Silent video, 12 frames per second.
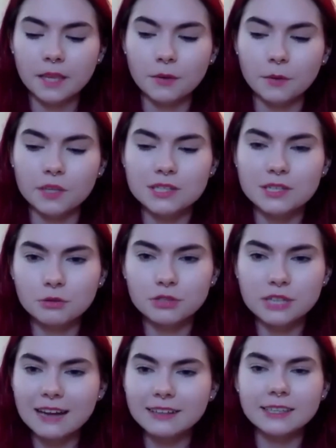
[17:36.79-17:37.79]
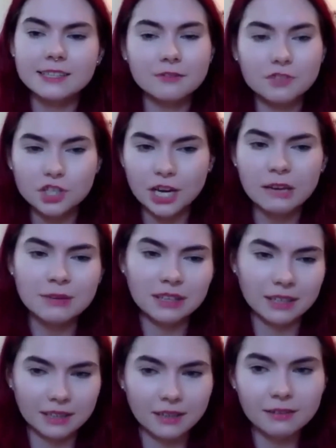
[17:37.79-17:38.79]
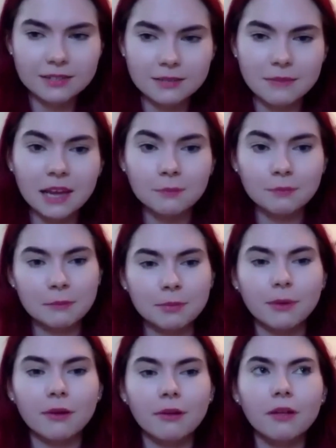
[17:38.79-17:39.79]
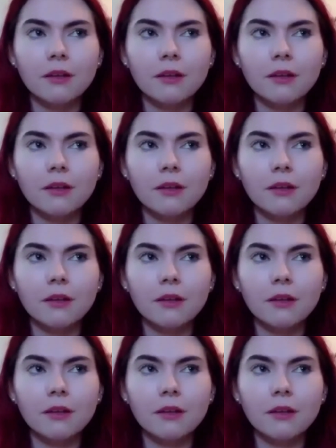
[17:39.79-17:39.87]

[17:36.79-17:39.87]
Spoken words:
was through tactics of shame and guilt to make people,